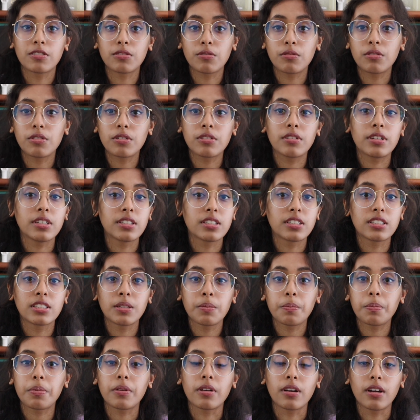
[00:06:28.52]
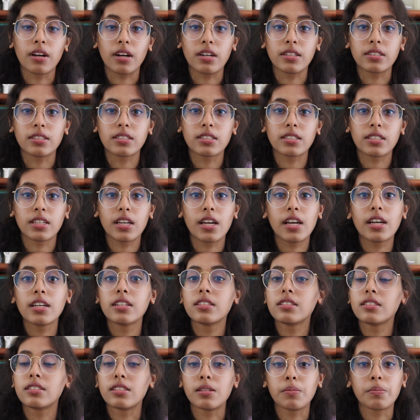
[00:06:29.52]
shorter and simpler guts
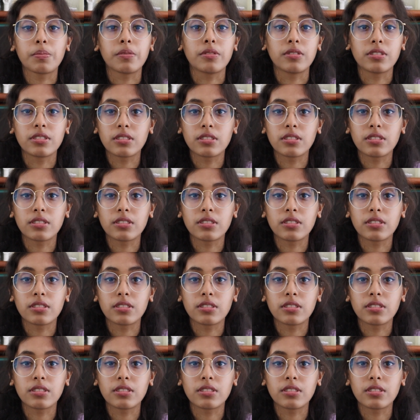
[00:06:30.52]
and simpler